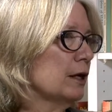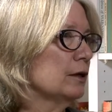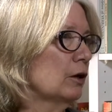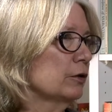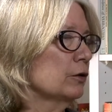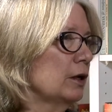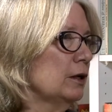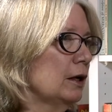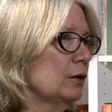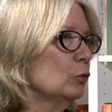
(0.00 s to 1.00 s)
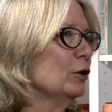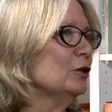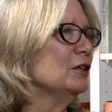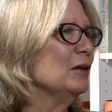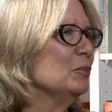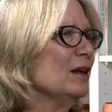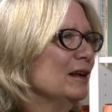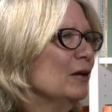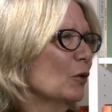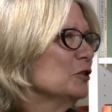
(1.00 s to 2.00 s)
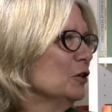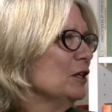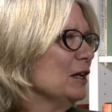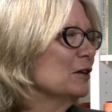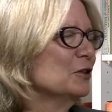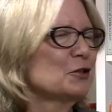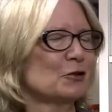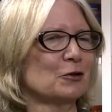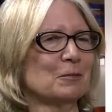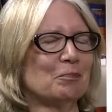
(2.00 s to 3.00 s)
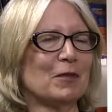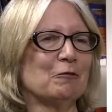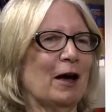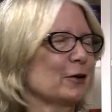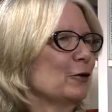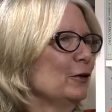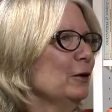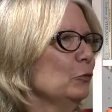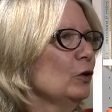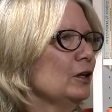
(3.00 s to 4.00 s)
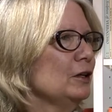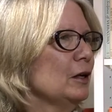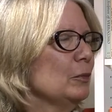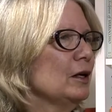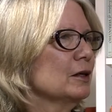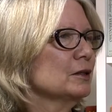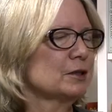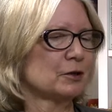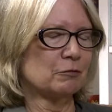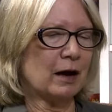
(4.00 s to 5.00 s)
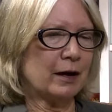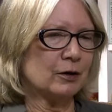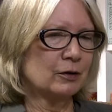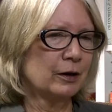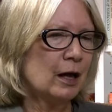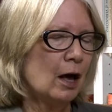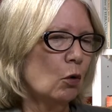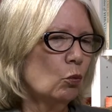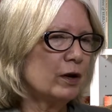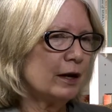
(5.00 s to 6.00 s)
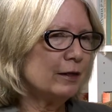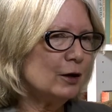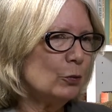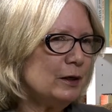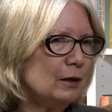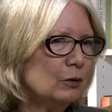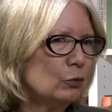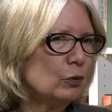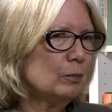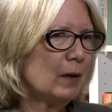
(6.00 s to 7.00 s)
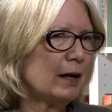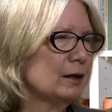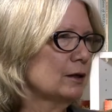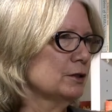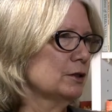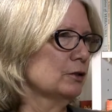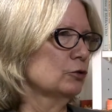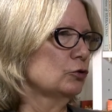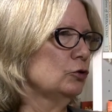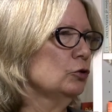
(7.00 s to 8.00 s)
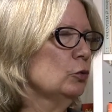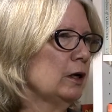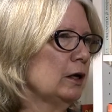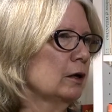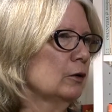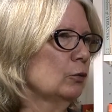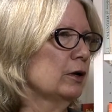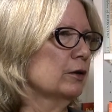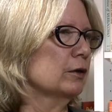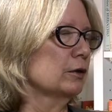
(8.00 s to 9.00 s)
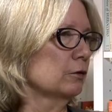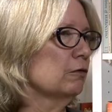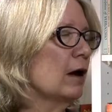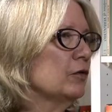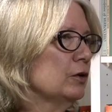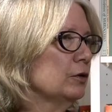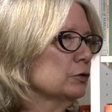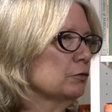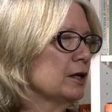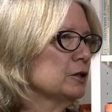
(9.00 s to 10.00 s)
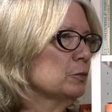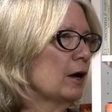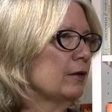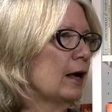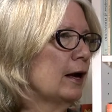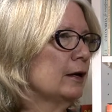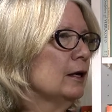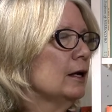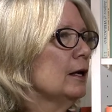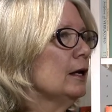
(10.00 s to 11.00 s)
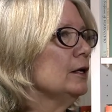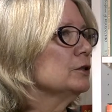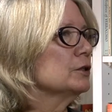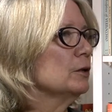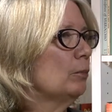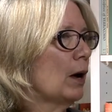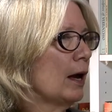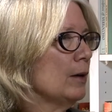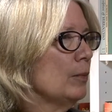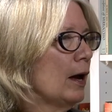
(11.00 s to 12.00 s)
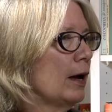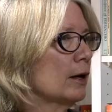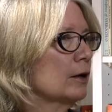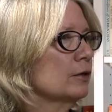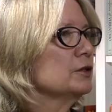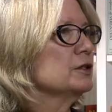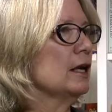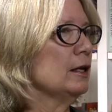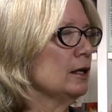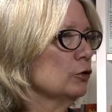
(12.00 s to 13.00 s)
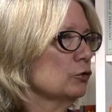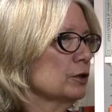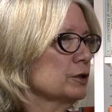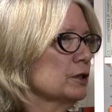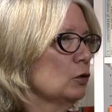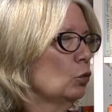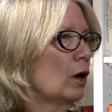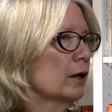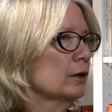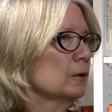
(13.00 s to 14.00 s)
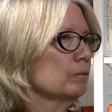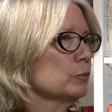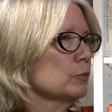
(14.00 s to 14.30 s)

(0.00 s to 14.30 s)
and it would indeed be, it was indeed considered radical and would indeed be considered radical. What I think we might consider doing with the revenues raised by that is to buy back the state interest in water.